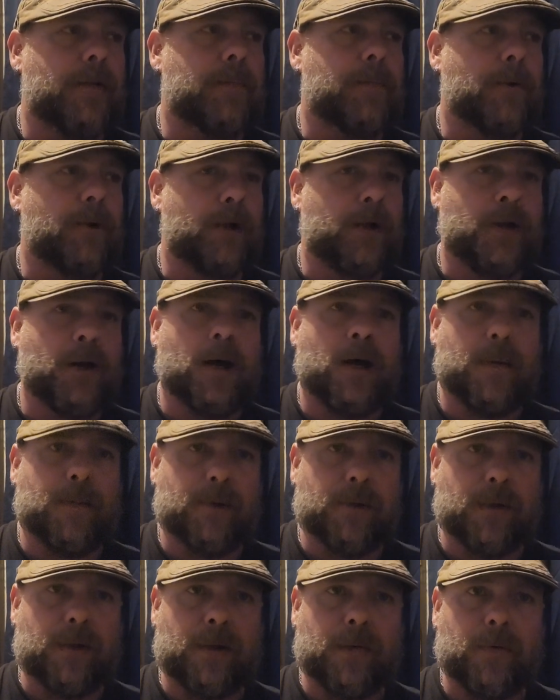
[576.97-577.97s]
and pretty
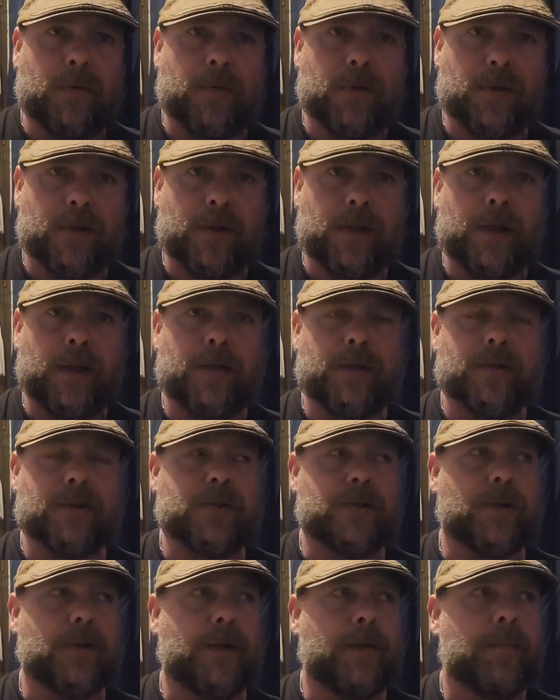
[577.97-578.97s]
commonly within the
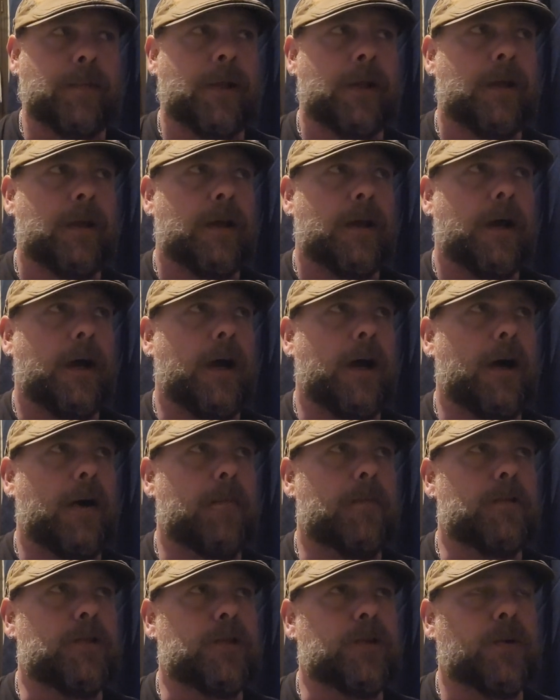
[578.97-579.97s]
industry.
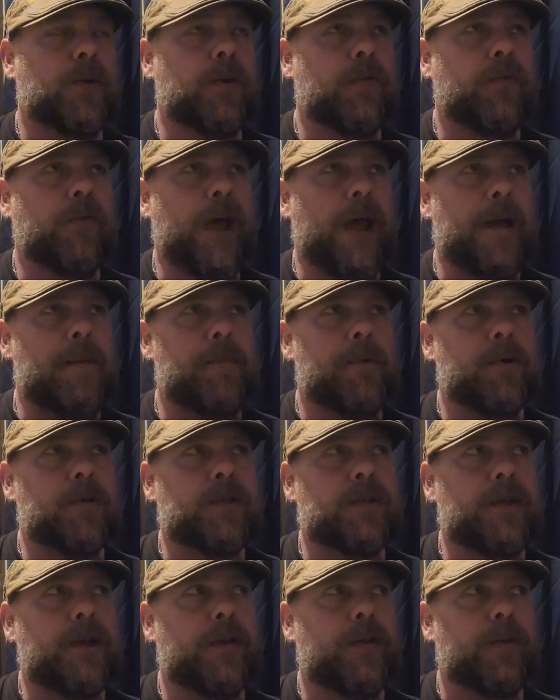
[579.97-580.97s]
Um, short of that,
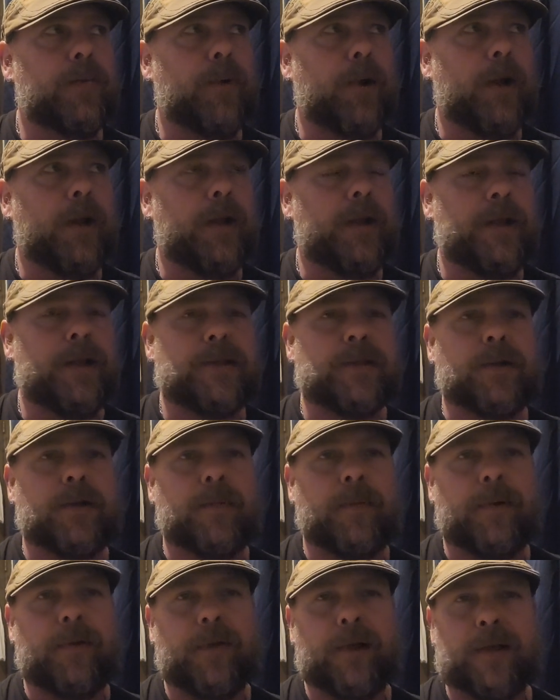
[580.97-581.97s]
most of the other brandy yeast are
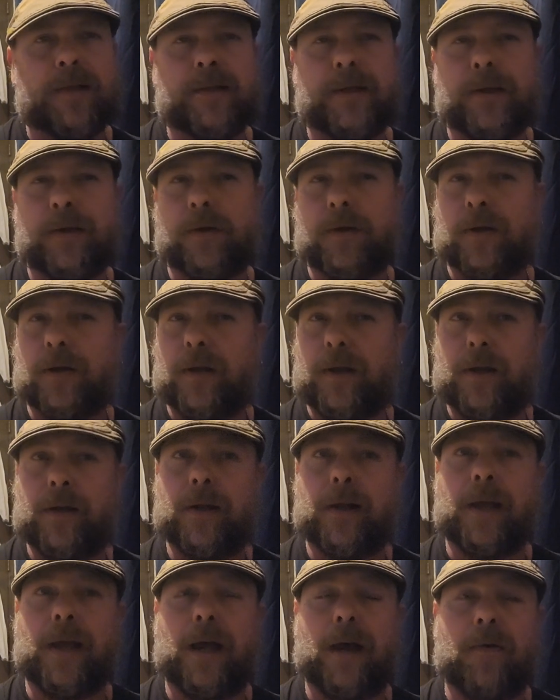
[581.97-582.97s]
going to be things that you're going to need an
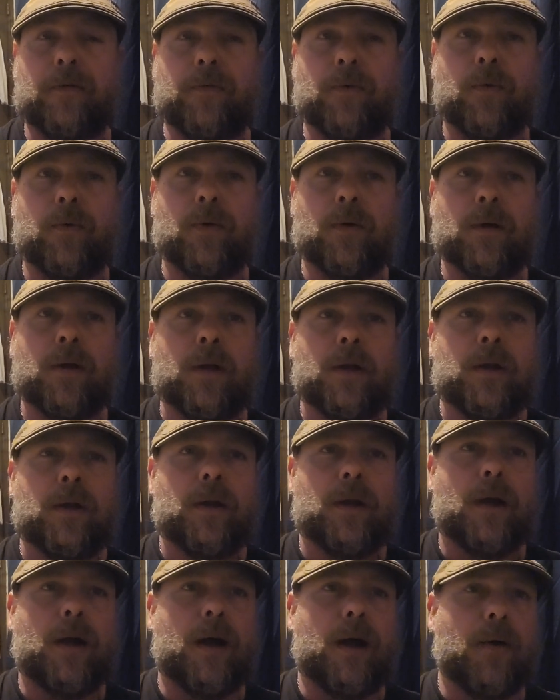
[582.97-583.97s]
account for
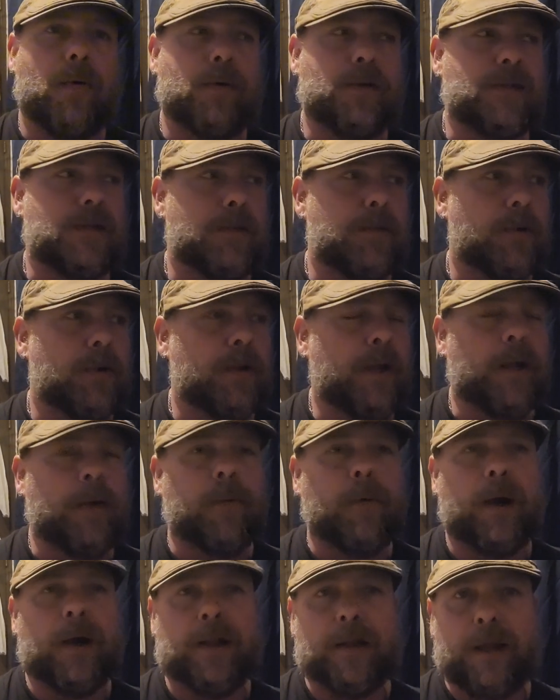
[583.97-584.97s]
uh, with somewhere
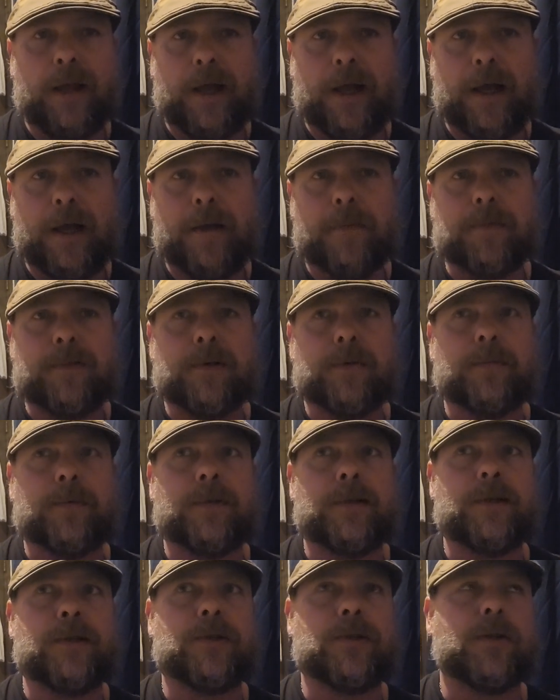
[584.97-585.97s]
like White Labs or
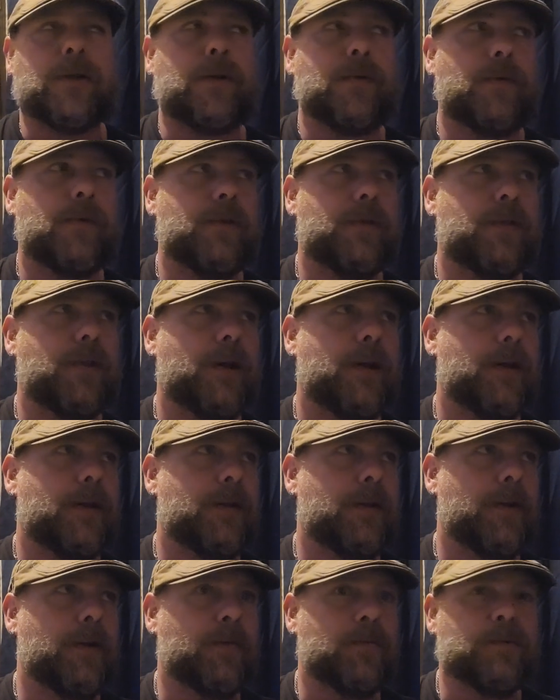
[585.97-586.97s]
potentially with, uh,
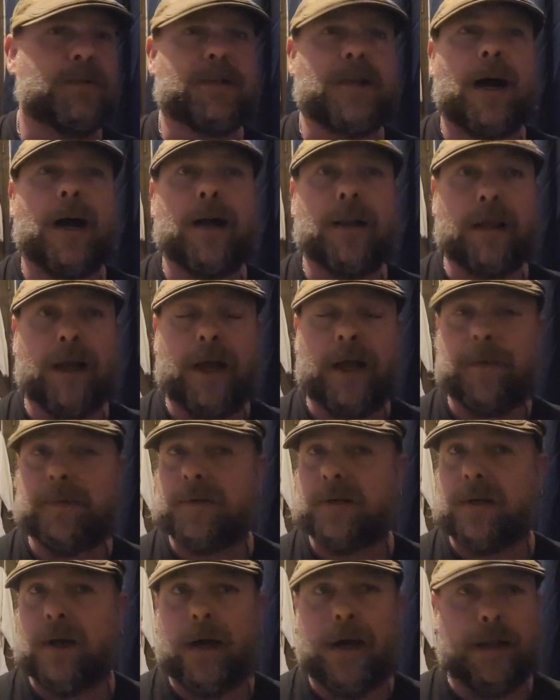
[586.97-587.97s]
you know, Scott Labs.
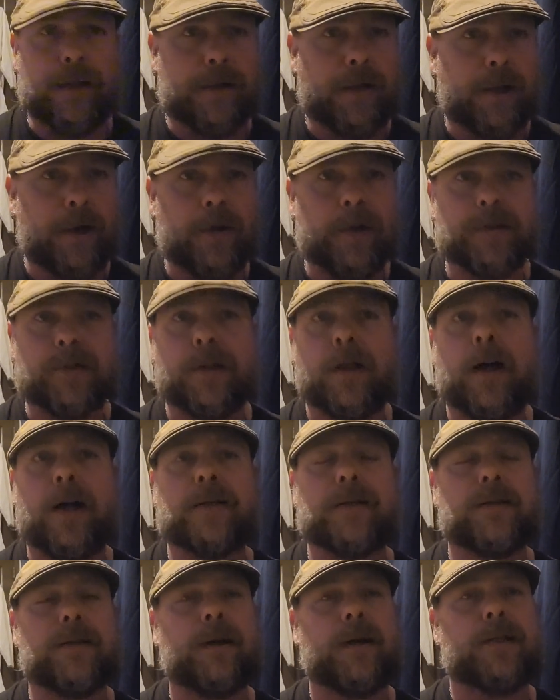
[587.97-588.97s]
Scott carries
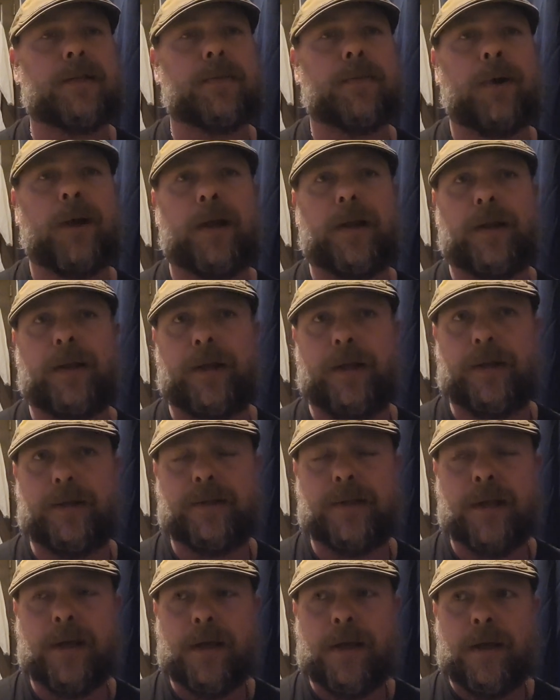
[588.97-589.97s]
lots and lots of brandy
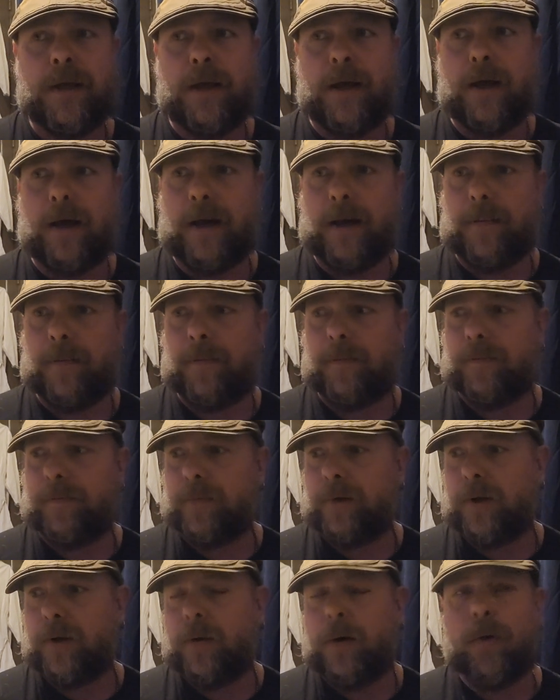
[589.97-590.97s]
yeast. Um,
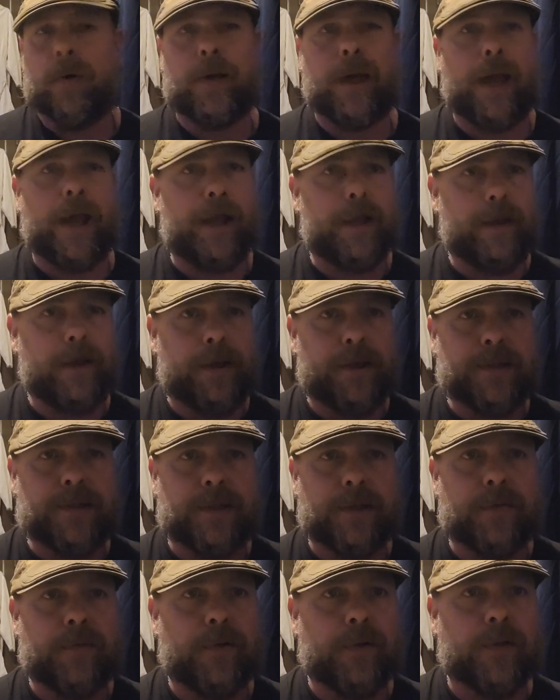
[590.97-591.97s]
you know, OK Yeast
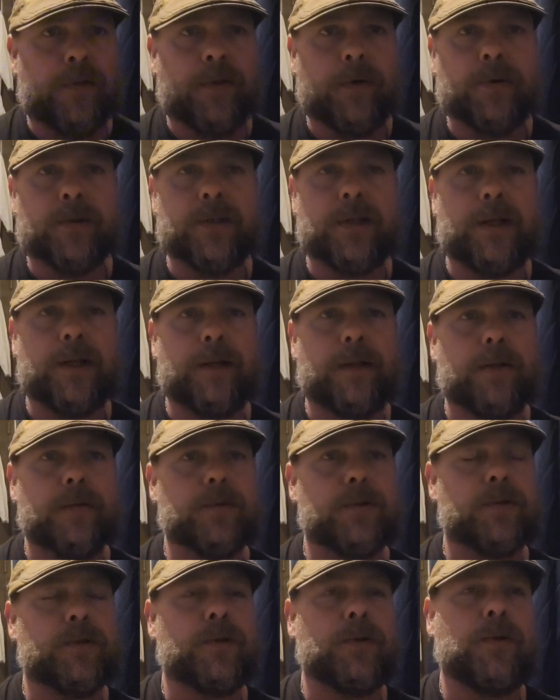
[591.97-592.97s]
and Vin 13,
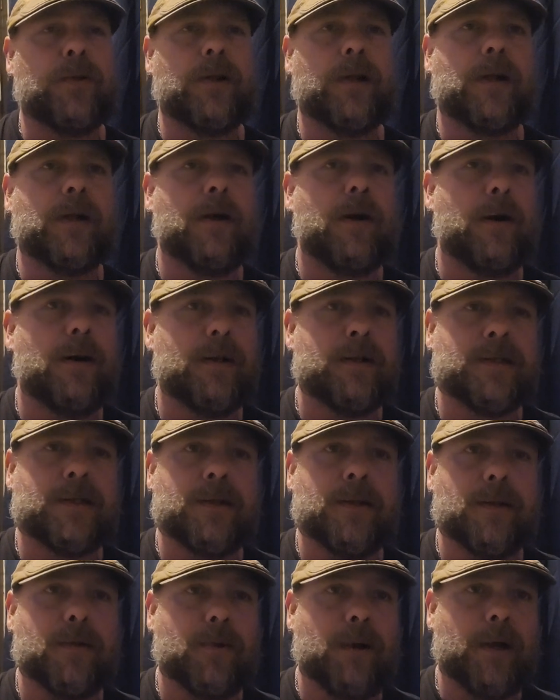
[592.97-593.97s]
those are two that I
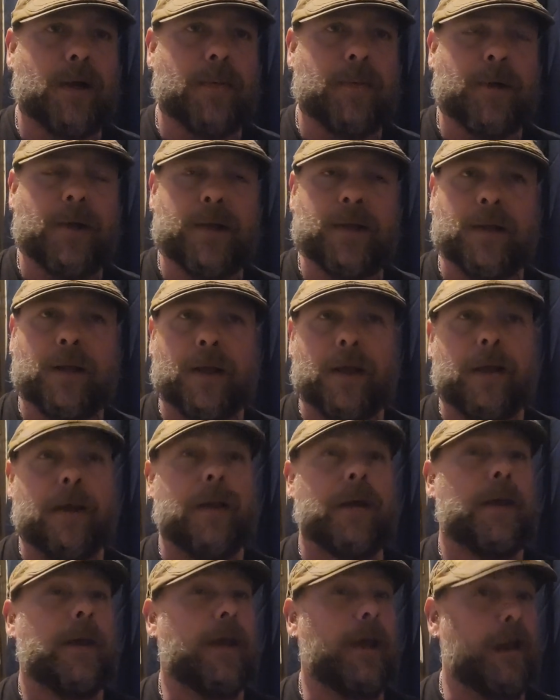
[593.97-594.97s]
constantly recommend.
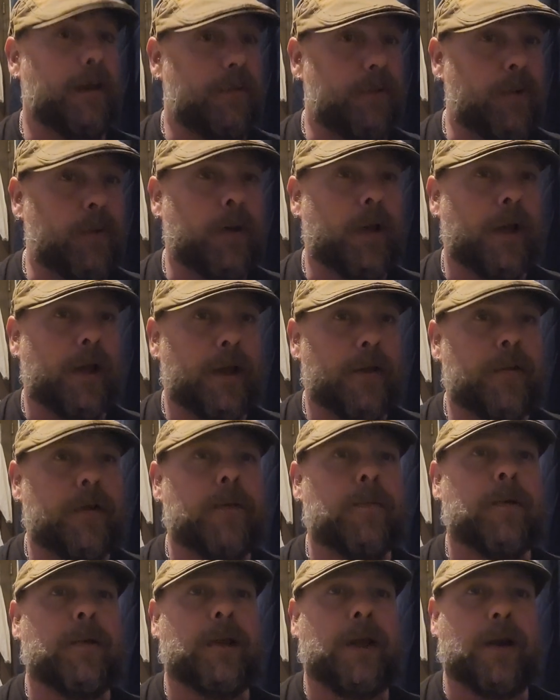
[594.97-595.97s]
If you can get
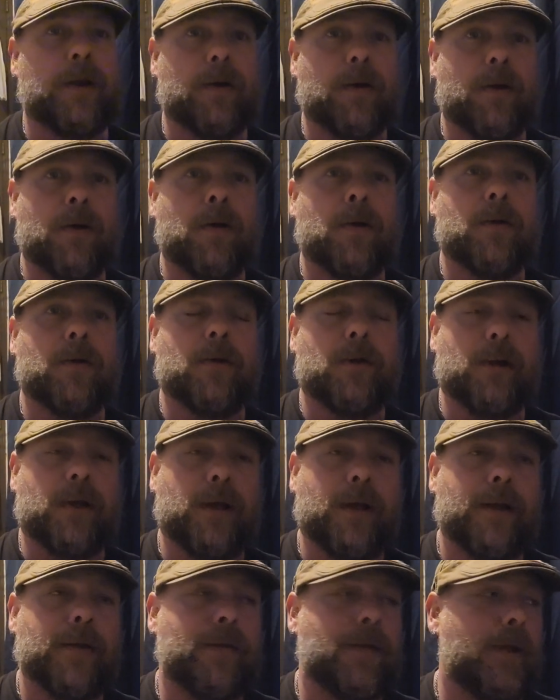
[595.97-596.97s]
them and they are harder to
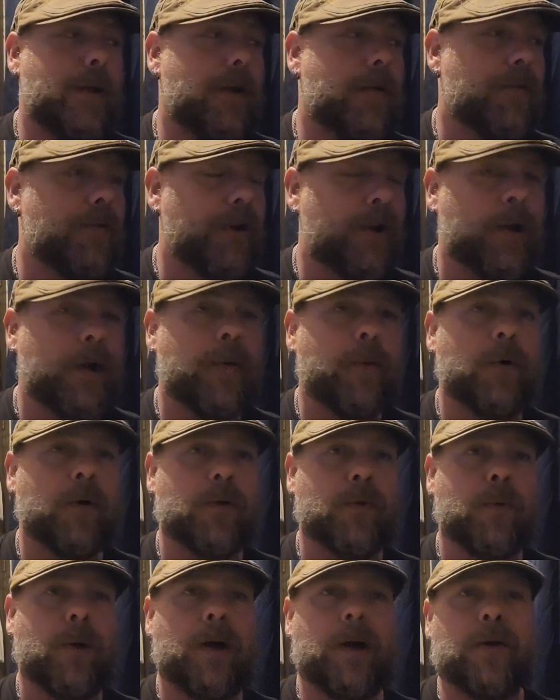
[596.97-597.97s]
get, they are very
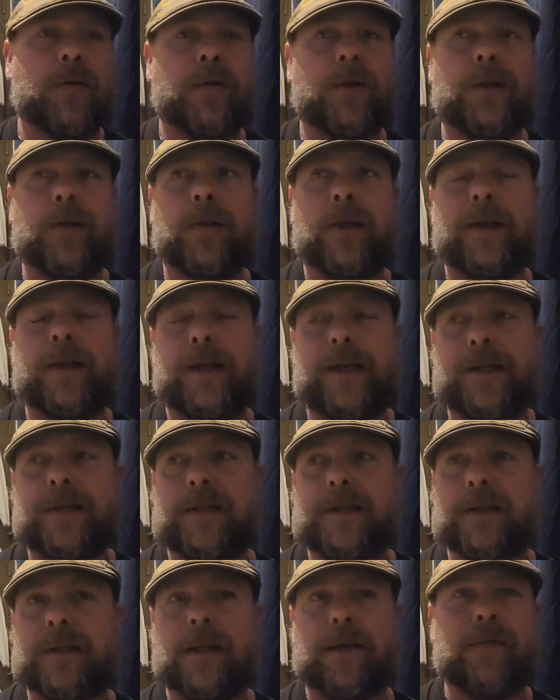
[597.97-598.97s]
worthwhile. They're like
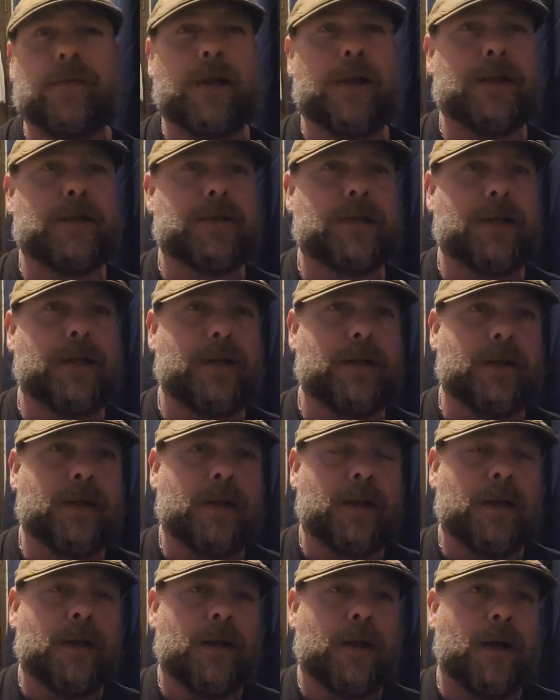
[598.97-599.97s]
EC 1118,
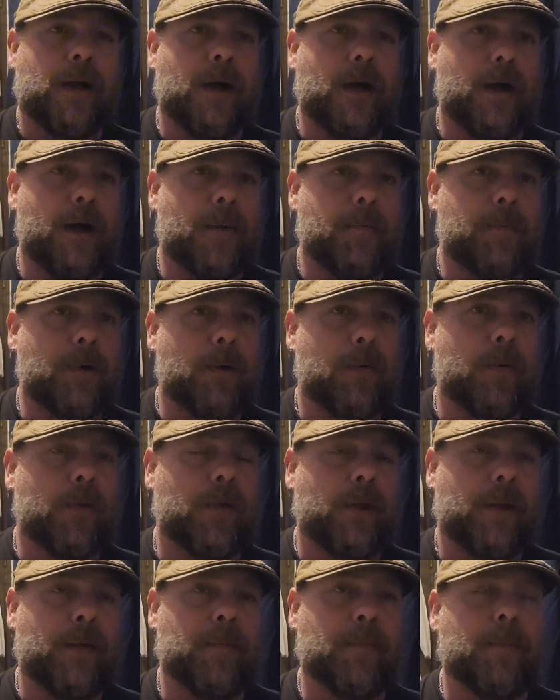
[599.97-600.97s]
uh, but
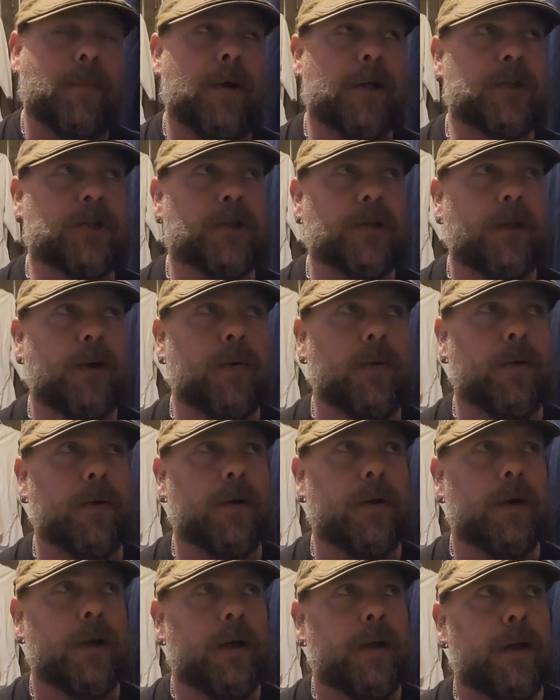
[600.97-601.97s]
with a much lower,